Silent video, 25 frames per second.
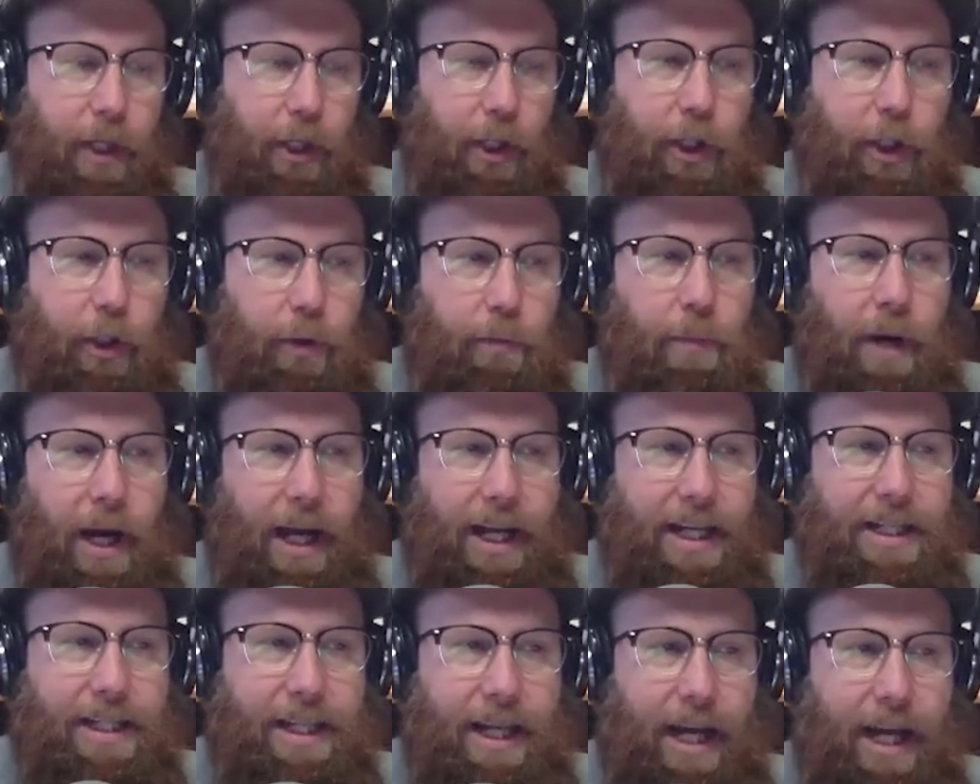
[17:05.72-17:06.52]
you
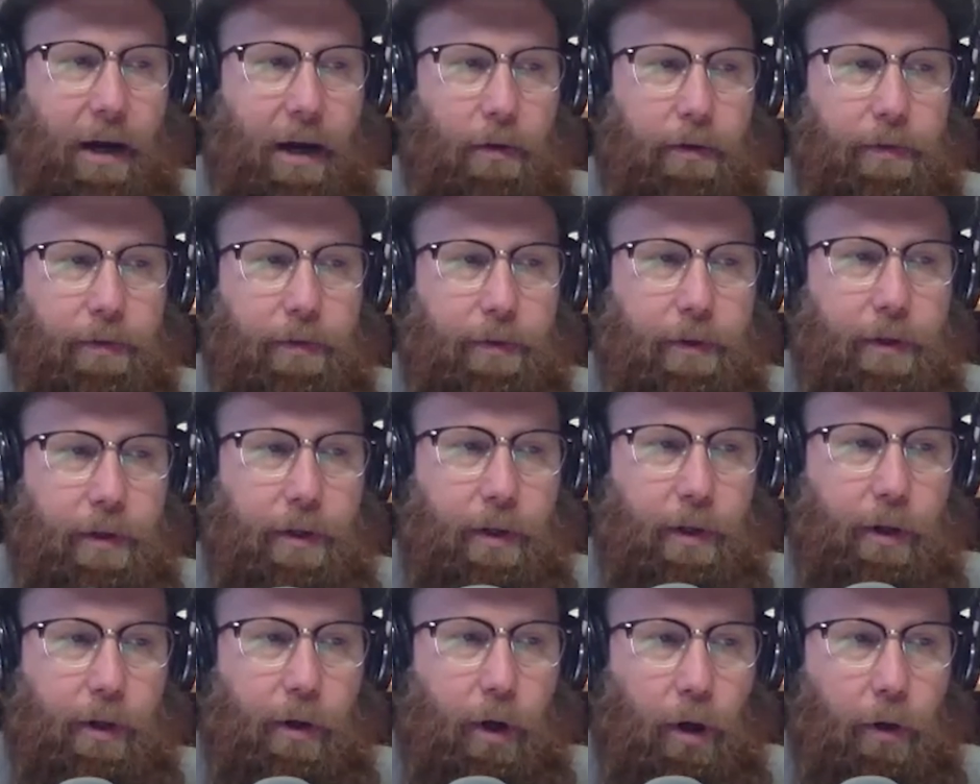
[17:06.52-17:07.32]
might doubt
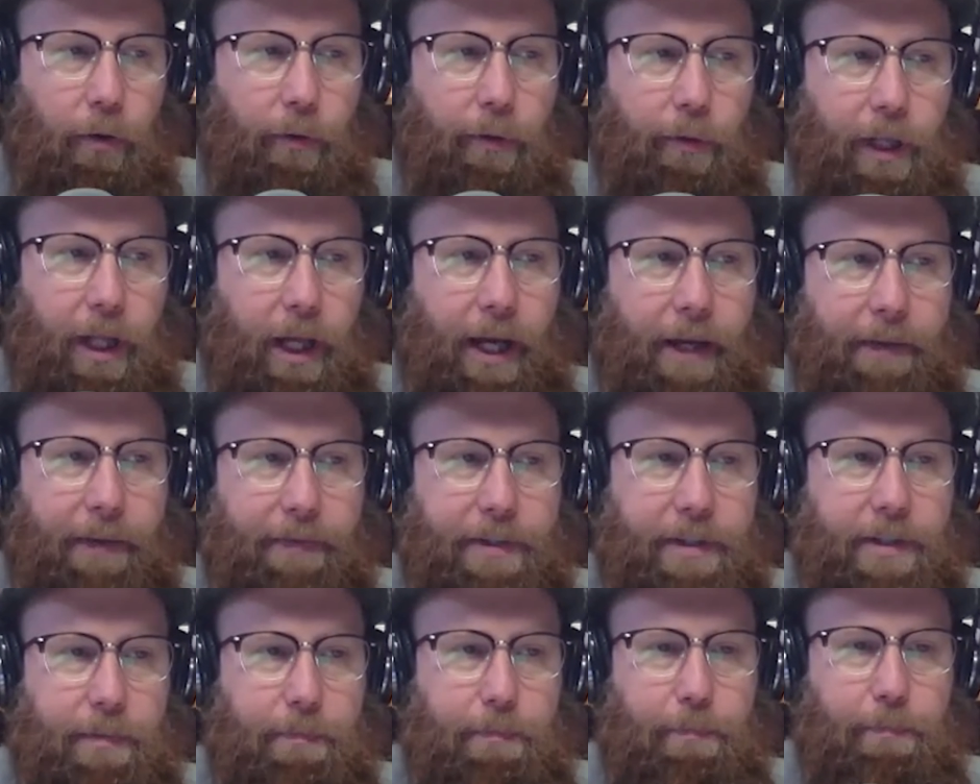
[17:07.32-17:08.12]
your own
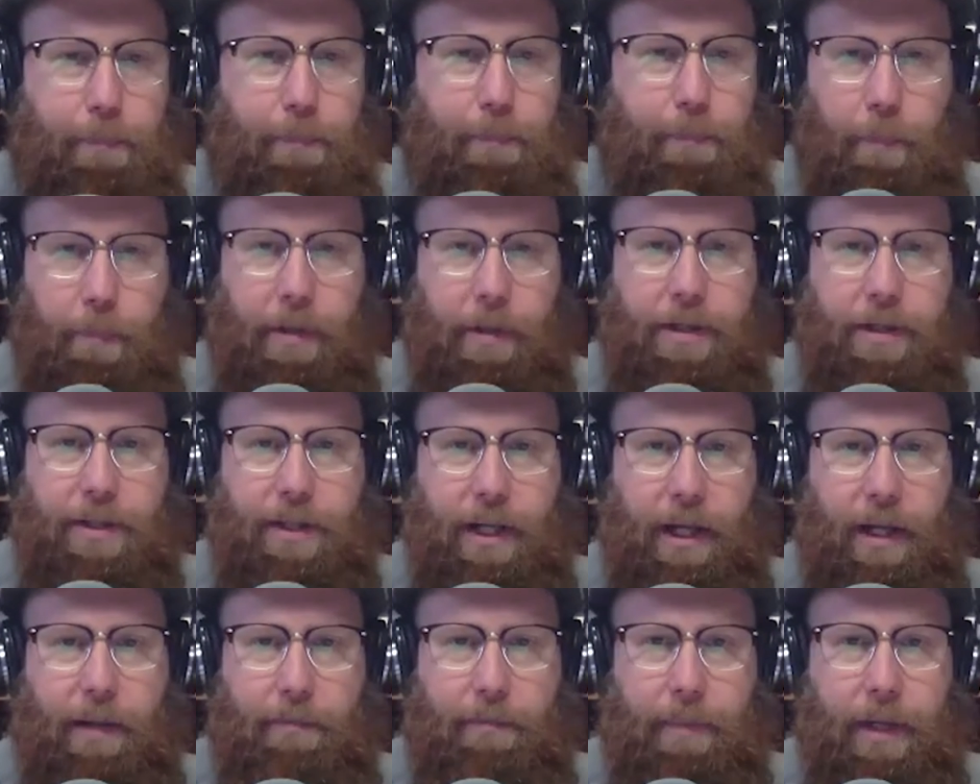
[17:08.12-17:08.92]
life's
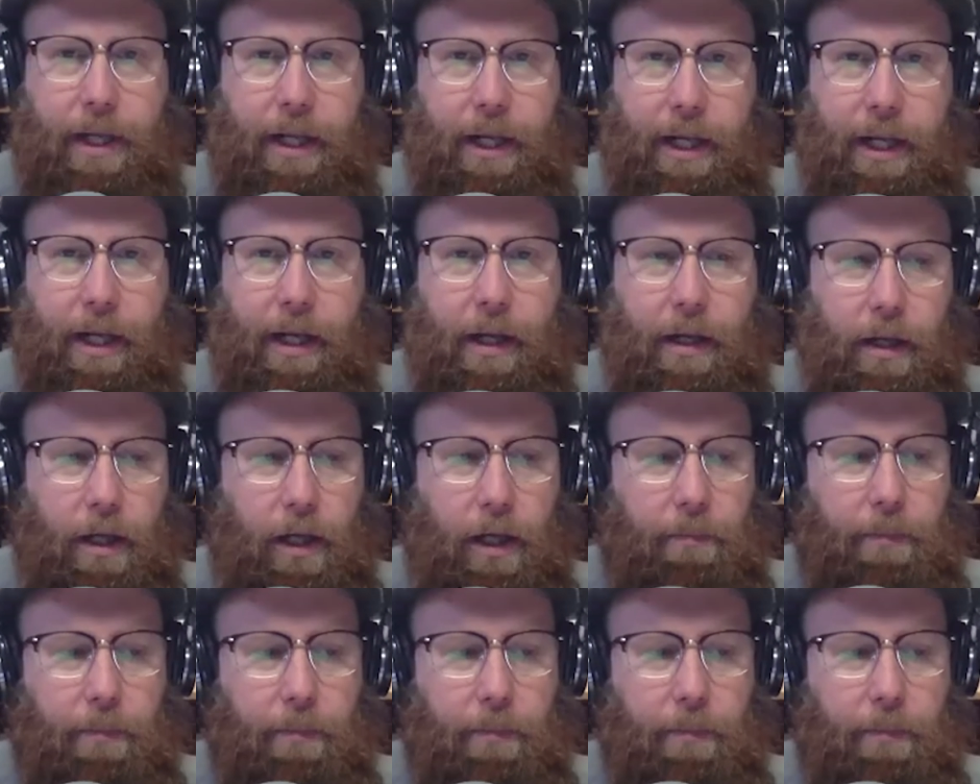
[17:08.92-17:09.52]
purpose and meaning,